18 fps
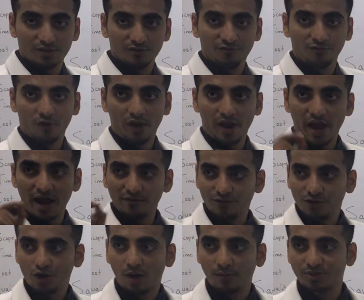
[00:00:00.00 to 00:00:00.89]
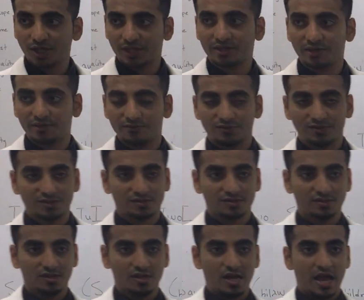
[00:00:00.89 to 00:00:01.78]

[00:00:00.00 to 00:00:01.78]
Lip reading: For every objectives,